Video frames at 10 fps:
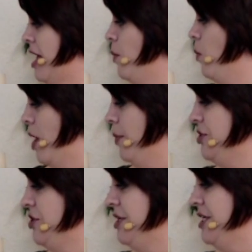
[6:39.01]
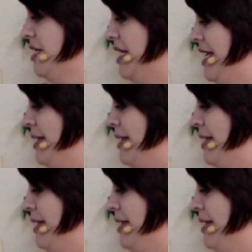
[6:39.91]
And what would you need to keep